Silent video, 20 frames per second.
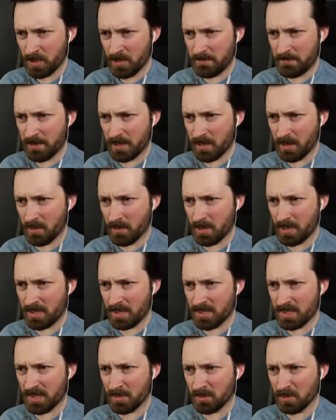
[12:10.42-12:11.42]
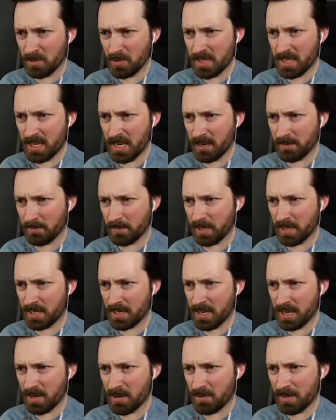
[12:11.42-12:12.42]
trying to figure out what it is I'm looking at right
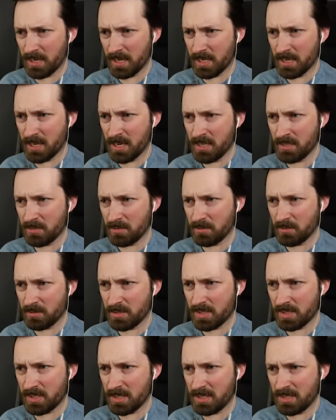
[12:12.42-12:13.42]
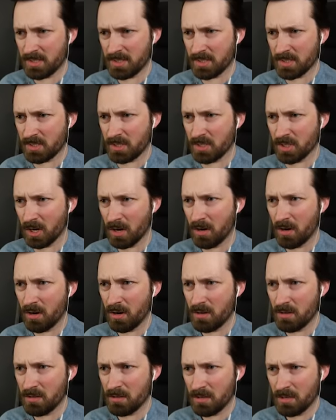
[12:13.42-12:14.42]
now. It kind of looks like he's a
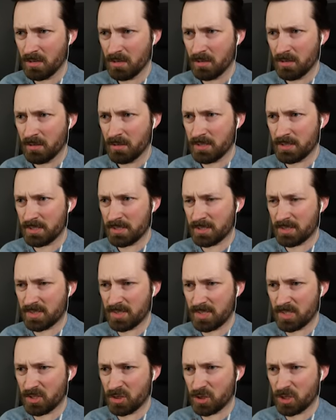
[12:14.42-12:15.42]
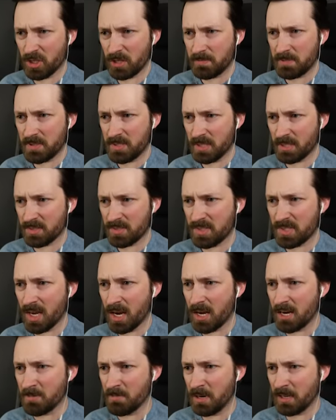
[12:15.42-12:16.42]
doll. He's like stitched up. It's like a
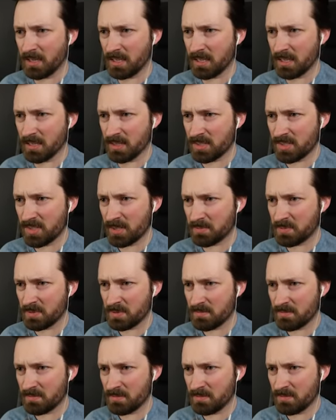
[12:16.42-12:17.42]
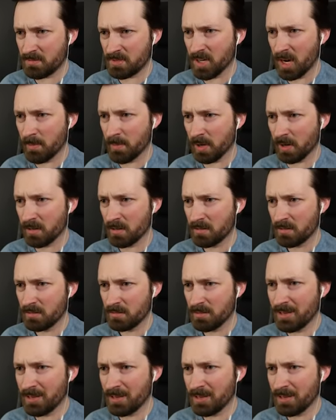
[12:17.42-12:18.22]
sock monkey, except dumber.